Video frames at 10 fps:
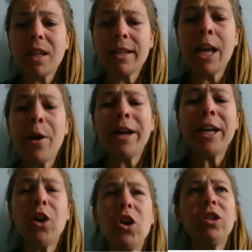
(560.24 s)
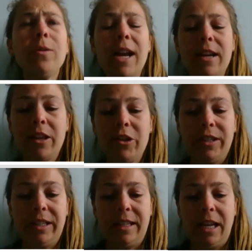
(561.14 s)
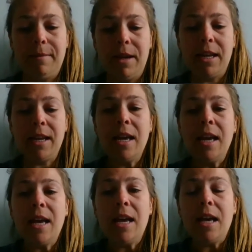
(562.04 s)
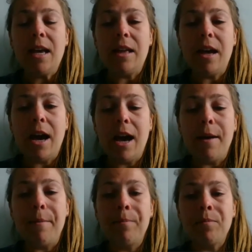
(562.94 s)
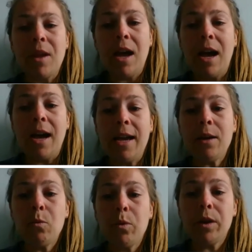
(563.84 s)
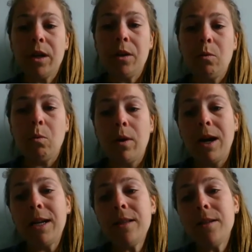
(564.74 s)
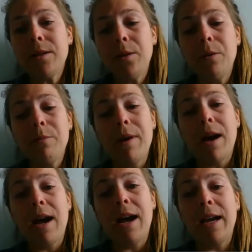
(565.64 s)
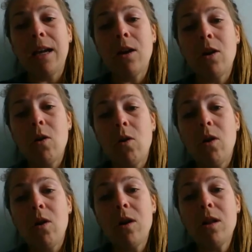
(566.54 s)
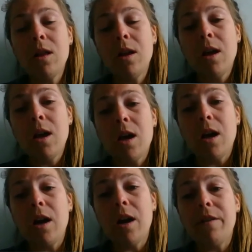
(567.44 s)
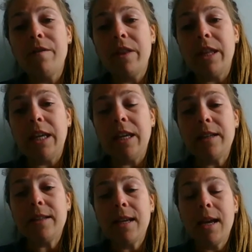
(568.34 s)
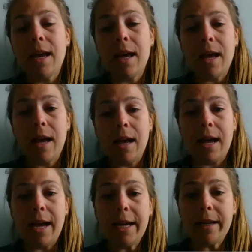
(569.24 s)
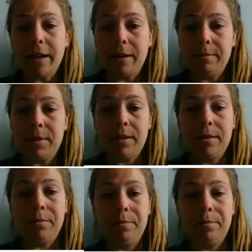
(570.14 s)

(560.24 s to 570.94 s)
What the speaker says: Now, I can also add another statement. I would want to buy all of these items